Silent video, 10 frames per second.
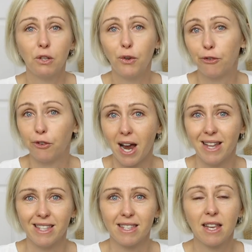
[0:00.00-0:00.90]
your
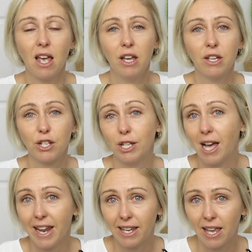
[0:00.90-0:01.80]
friends to
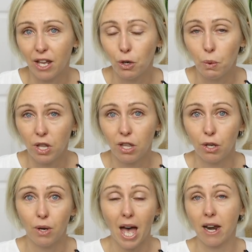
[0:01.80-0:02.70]
light a candle with
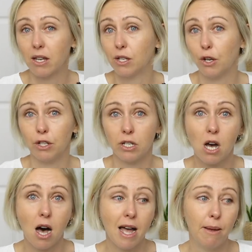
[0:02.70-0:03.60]
you at a certain
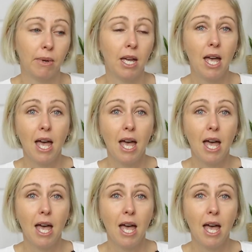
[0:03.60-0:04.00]
time.